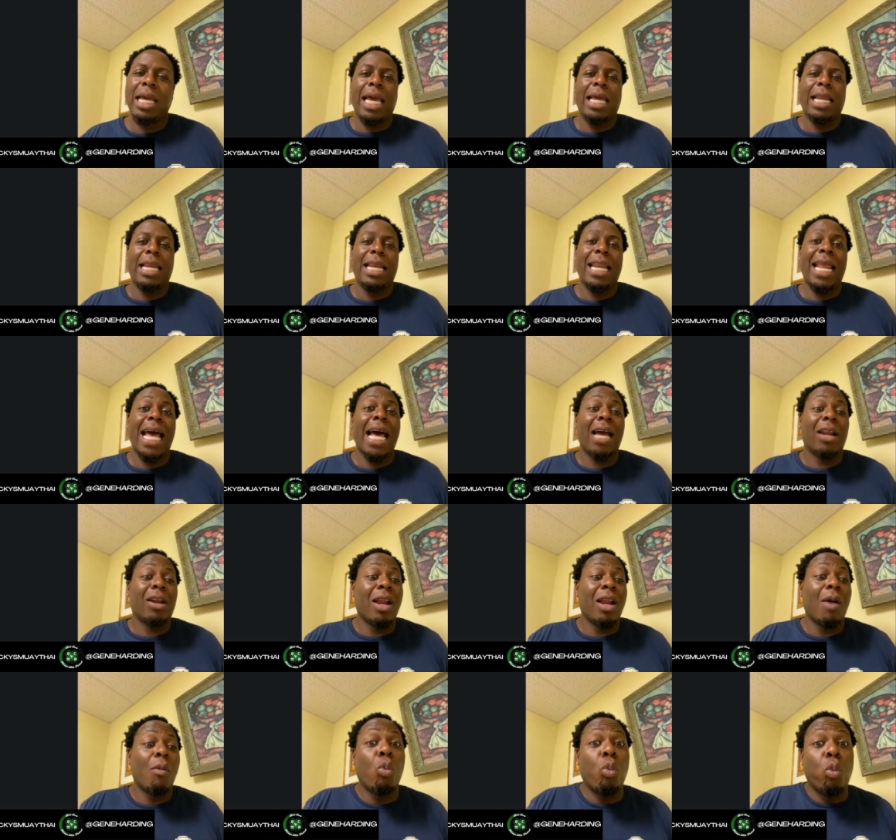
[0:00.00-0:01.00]
And now
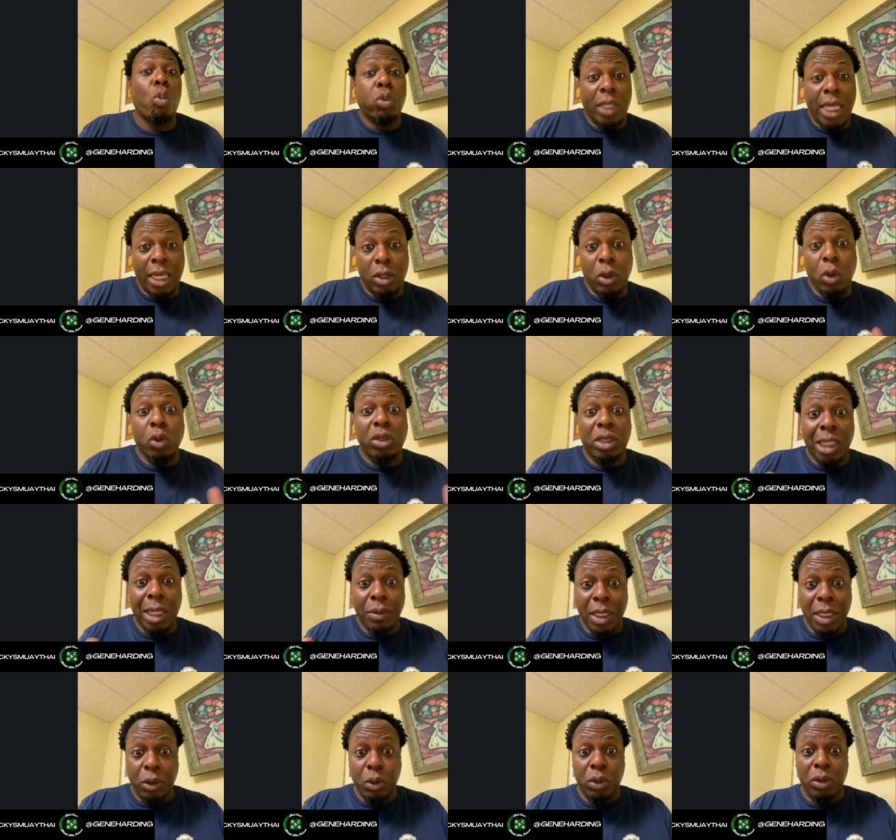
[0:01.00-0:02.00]
that I'm taking those
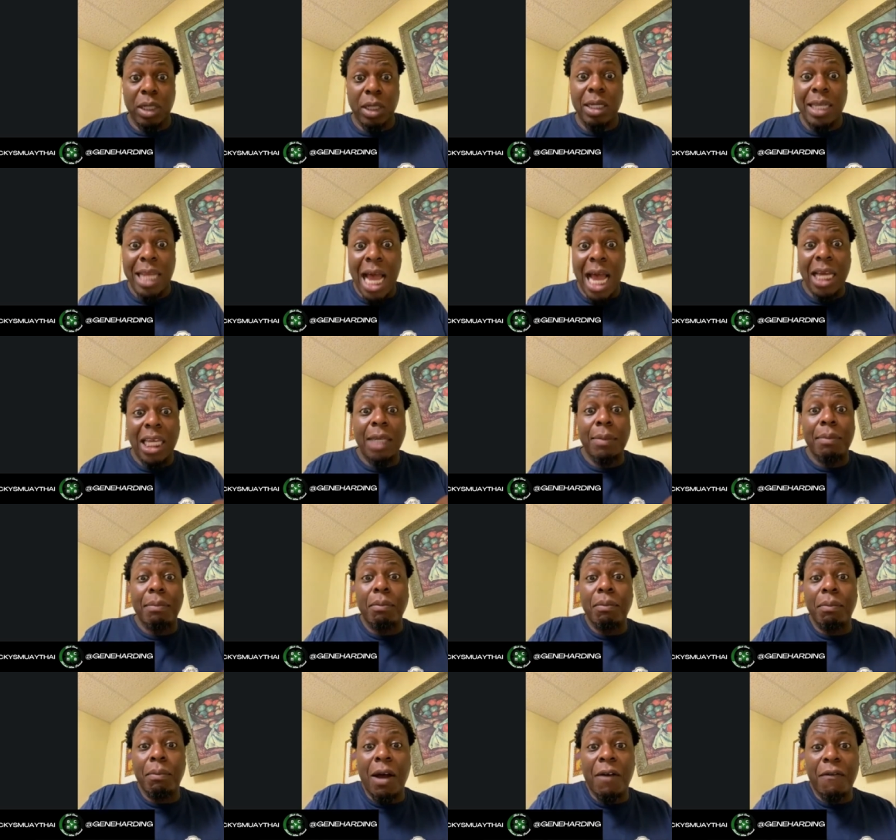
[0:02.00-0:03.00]
steps, like you said, now I keep
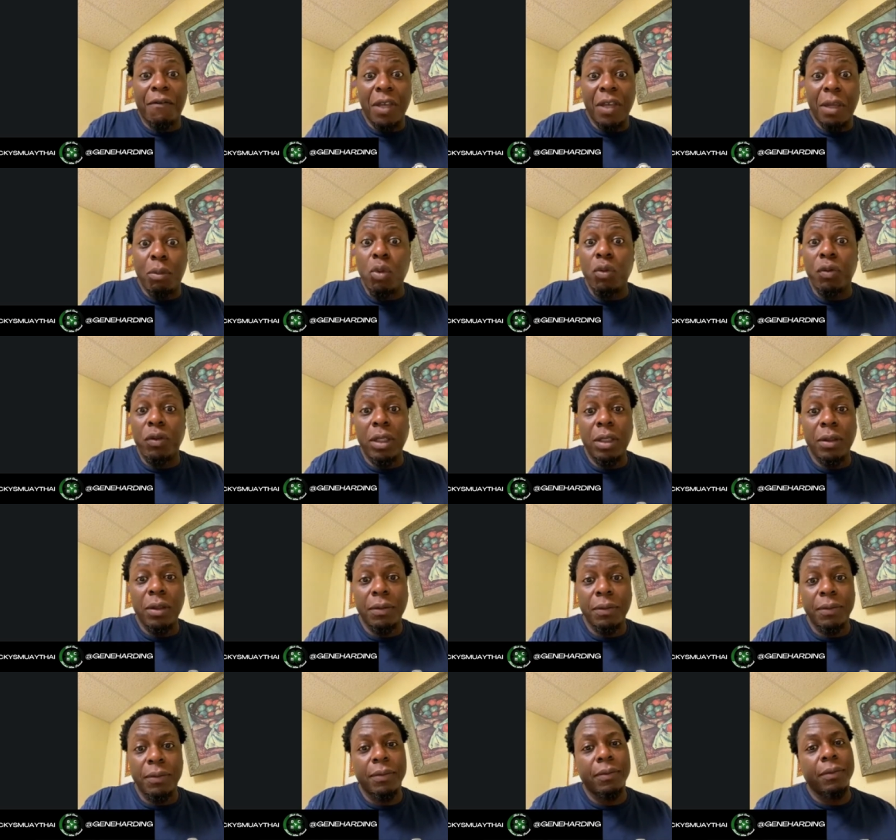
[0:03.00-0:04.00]
my feet moving,
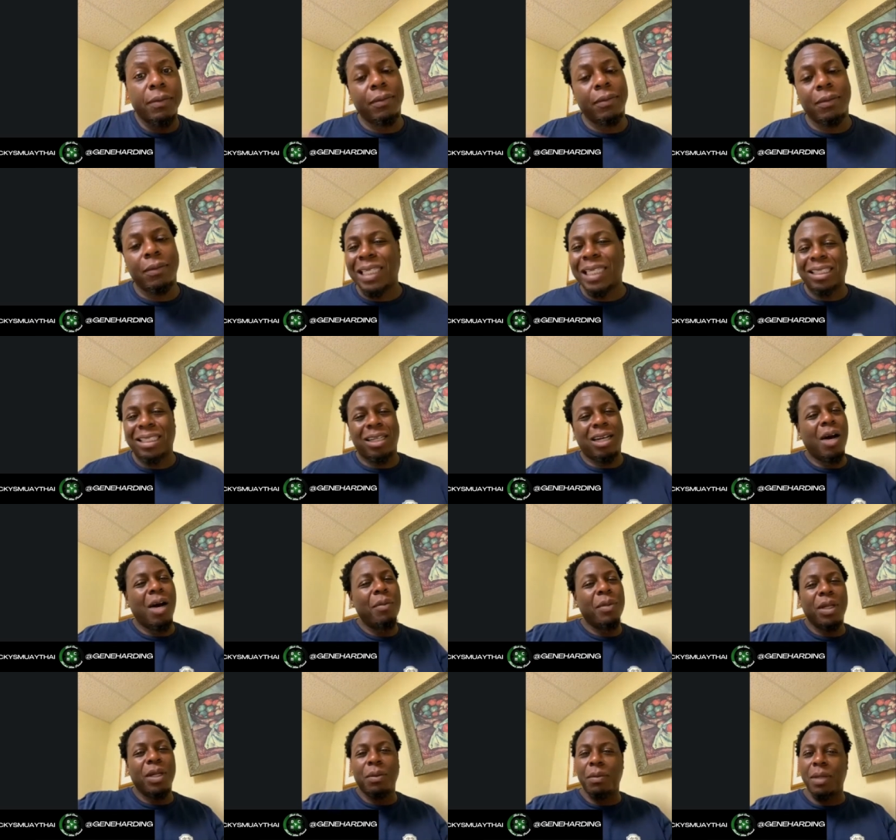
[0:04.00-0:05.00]
it's
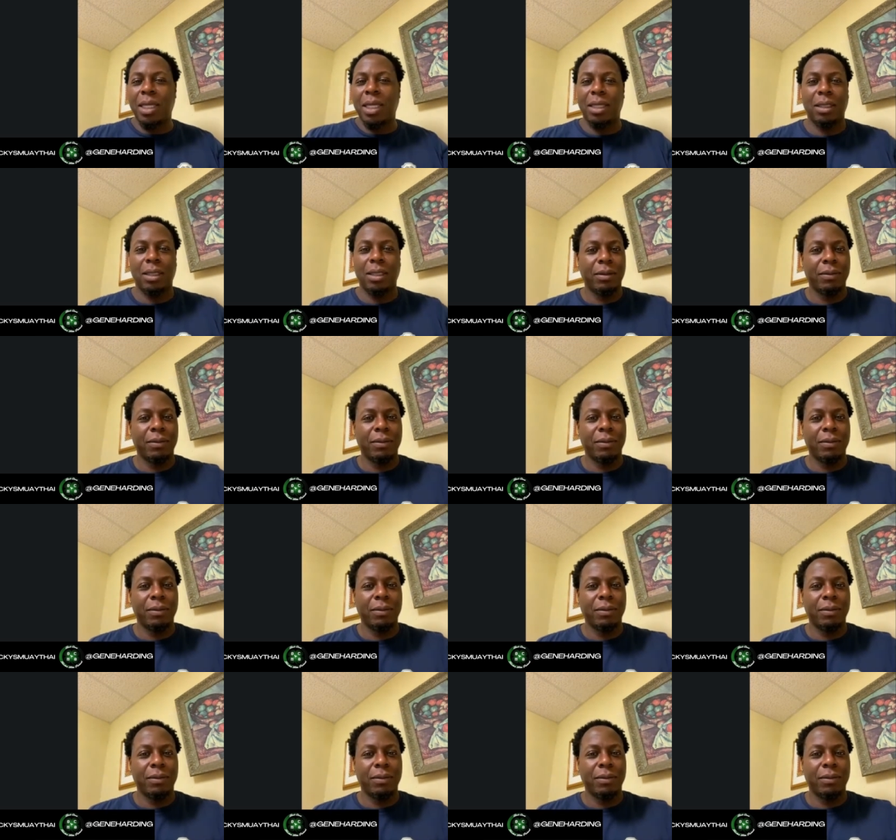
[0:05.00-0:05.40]
coming to me.